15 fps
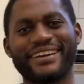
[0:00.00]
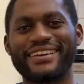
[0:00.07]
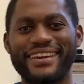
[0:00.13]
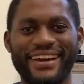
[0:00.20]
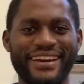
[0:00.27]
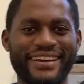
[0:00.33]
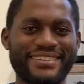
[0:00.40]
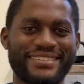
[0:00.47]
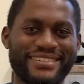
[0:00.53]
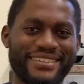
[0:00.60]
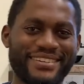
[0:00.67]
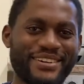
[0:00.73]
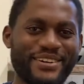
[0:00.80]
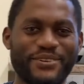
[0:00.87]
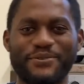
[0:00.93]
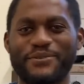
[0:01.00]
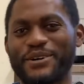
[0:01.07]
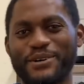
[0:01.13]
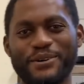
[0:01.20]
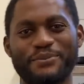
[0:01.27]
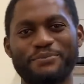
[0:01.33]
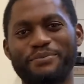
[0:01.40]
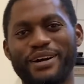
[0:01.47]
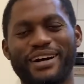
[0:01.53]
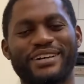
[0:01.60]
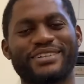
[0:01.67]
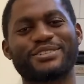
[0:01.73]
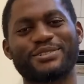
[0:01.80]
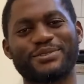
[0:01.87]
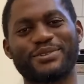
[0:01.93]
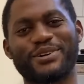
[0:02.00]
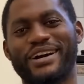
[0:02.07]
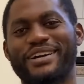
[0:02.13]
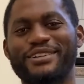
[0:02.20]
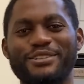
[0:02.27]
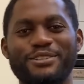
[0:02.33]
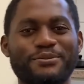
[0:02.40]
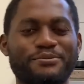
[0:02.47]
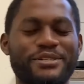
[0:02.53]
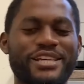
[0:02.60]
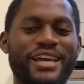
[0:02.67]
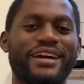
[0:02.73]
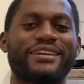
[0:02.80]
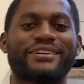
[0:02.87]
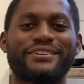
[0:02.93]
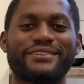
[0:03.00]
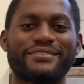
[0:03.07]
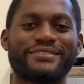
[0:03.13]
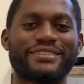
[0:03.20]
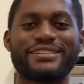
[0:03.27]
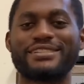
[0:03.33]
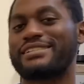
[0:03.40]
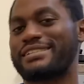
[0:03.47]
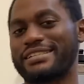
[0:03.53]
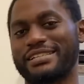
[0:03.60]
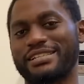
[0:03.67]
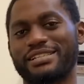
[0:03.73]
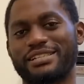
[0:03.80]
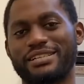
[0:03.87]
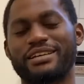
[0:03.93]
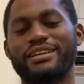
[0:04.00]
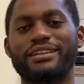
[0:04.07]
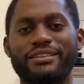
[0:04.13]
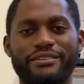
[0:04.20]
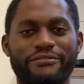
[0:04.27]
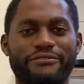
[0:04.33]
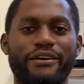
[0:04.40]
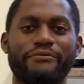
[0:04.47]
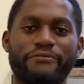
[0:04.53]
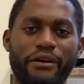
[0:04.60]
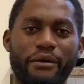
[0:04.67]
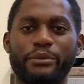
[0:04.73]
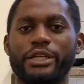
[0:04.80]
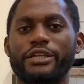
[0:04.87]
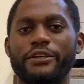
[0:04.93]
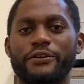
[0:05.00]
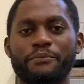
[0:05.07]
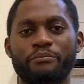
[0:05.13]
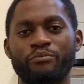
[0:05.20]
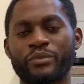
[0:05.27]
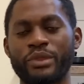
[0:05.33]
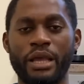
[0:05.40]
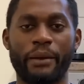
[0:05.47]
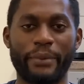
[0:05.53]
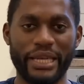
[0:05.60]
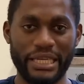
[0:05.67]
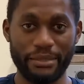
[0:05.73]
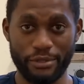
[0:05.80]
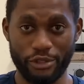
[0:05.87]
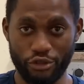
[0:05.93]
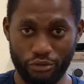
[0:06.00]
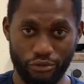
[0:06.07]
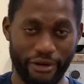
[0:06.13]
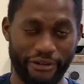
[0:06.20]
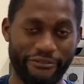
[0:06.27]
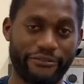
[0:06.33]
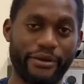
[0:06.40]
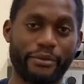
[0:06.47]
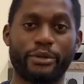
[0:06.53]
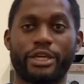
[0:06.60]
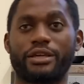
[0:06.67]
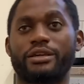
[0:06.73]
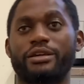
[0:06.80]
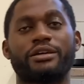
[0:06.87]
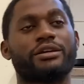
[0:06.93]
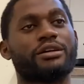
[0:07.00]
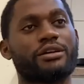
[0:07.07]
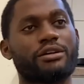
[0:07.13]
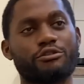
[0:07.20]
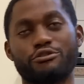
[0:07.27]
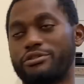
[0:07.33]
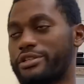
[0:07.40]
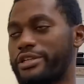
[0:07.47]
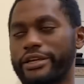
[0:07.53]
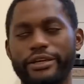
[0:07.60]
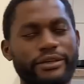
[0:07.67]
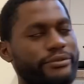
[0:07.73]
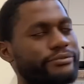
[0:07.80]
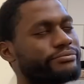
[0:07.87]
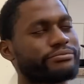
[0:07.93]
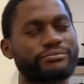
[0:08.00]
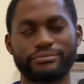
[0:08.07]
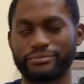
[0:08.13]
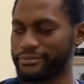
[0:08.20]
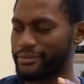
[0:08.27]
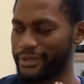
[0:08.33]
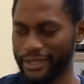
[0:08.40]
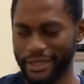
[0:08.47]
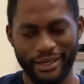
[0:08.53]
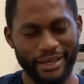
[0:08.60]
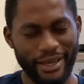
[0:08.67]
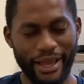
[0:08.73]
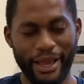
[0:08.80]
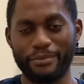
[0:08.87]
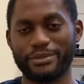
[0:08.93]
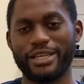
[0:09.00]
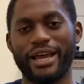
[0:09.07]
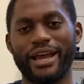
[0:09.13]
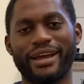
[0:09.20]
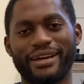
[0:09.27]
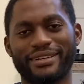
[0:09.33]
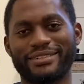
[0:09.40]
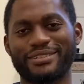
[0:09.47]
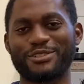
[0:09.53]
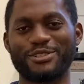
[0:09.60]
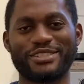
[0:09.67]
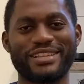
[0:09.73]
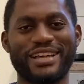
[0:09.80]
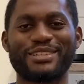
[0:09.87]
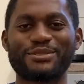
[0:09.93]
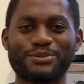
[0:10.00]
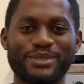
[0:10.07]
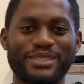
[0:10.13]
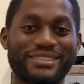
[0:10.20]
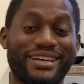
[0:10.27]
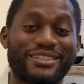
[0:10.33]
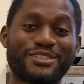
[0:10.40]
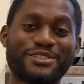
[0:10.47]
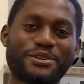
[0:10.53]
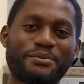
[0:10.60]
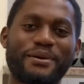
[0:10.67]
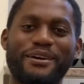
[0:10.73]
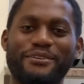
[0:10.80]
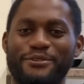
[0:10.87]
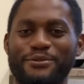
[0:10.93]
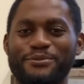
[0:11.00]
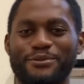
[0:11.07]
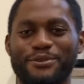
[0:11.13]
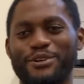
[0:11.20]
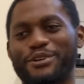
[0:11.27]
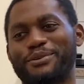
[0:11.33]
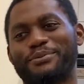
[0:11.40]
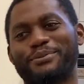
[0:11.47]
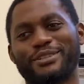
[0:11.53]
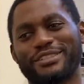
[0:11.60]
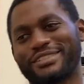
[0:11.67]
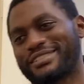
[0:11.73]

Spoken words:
guys, welcome back to our YouTube channel. This is the Fab family. My name is Femi. Today, I'm tired to start with. I just got back from work, but